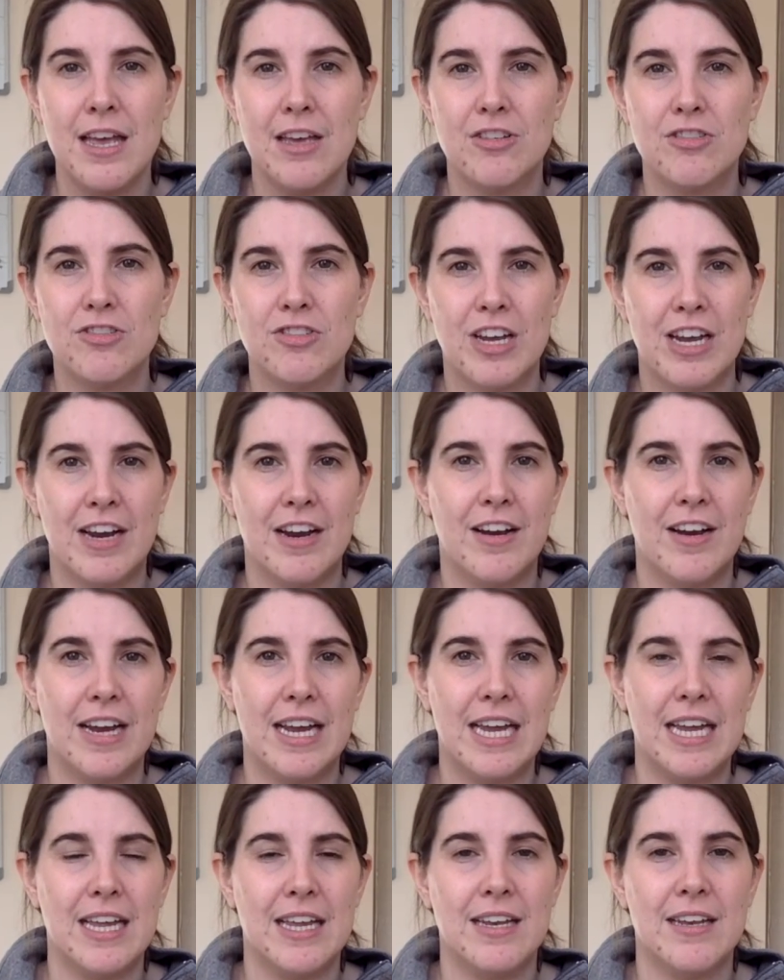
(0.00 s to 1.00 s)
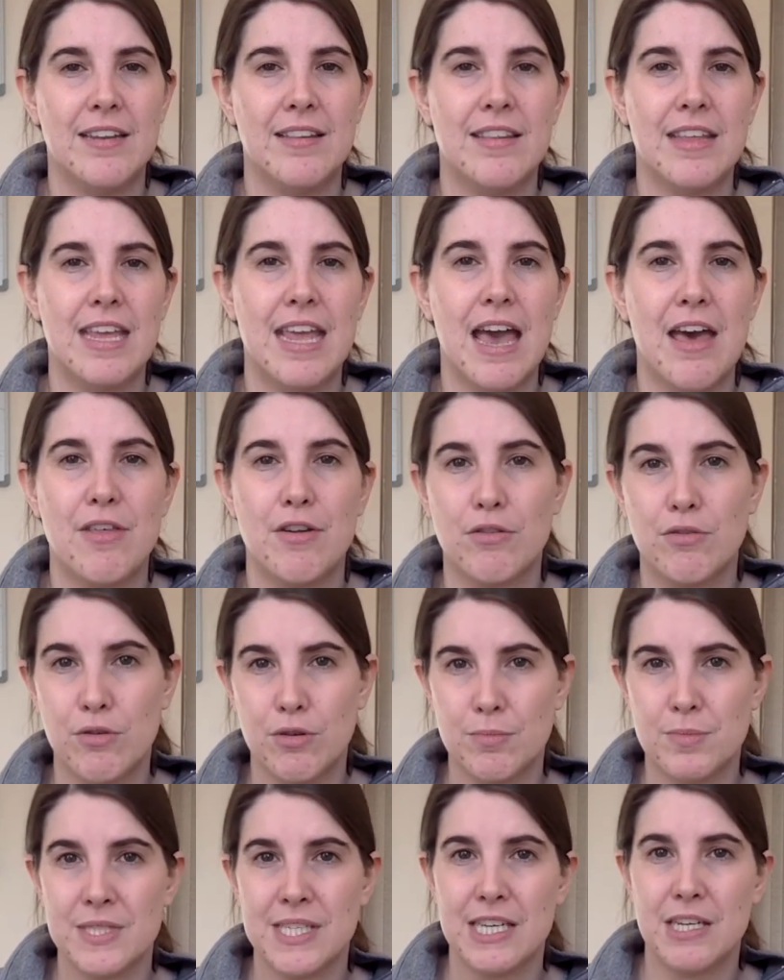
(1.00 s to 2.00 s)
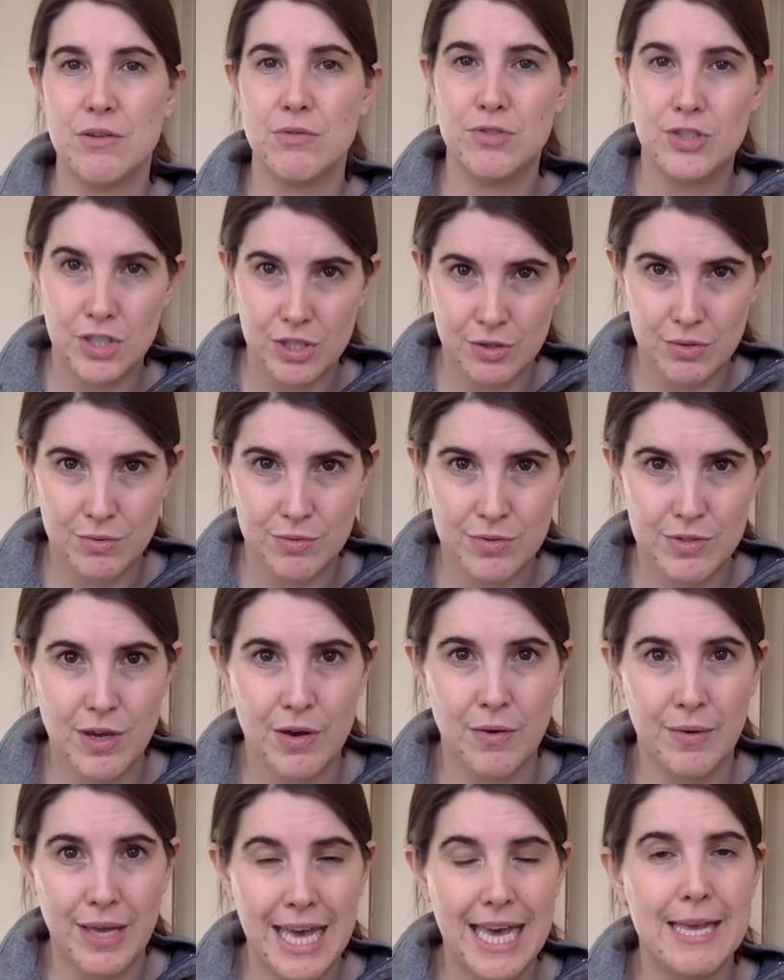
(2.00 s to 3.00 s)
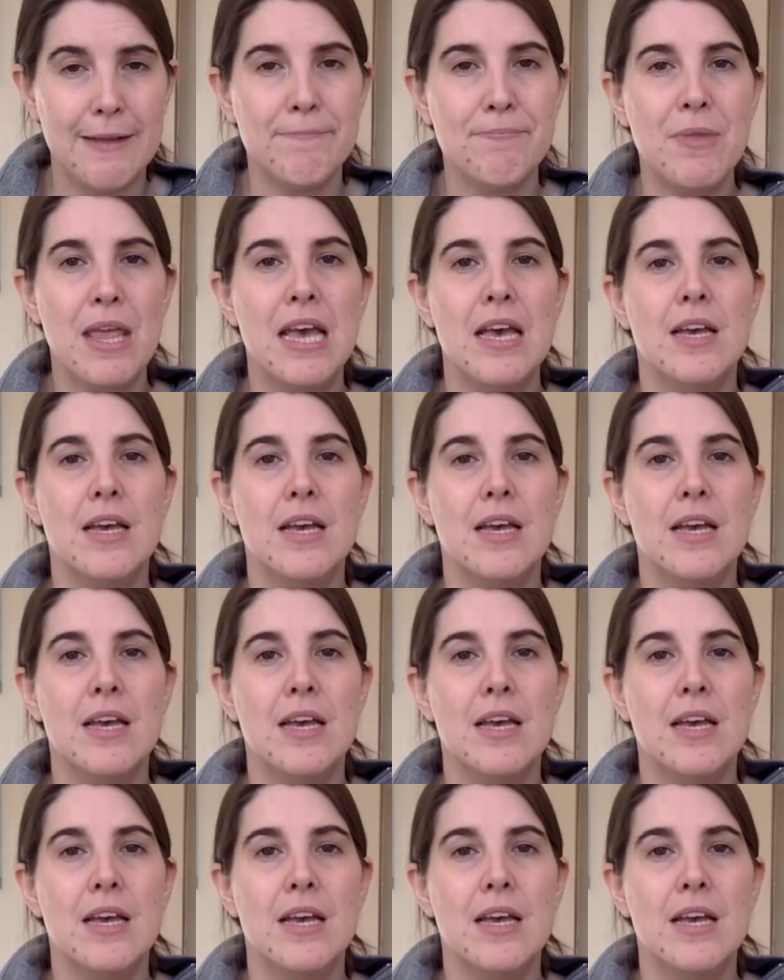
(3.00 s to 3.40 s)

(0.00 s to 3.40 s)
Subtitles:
share in the other groups that you choose, okay?